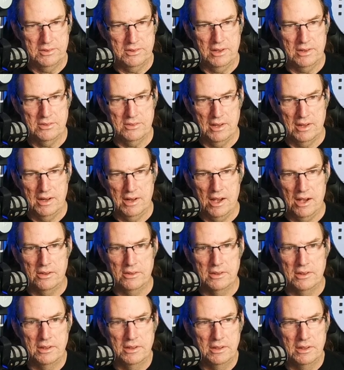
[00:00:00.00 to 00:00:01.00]
test that out.
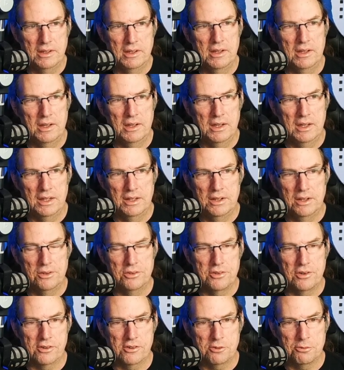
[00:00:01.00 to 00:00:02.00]
And
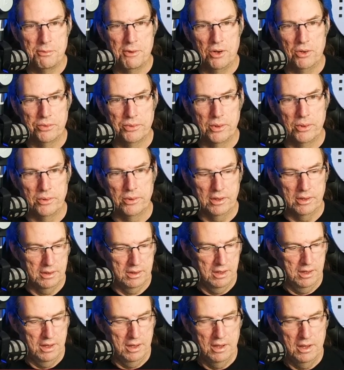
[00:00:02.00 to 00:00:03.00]
there's our small donut.
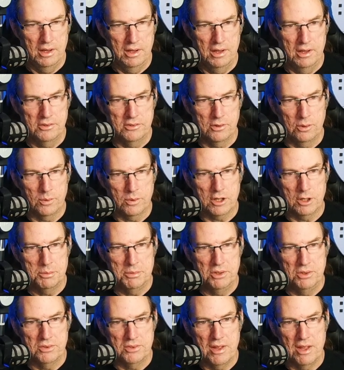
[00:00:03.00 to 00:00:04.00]
So we're going to be
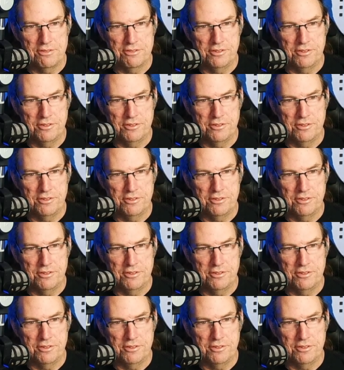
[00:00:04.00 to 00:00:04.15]
using that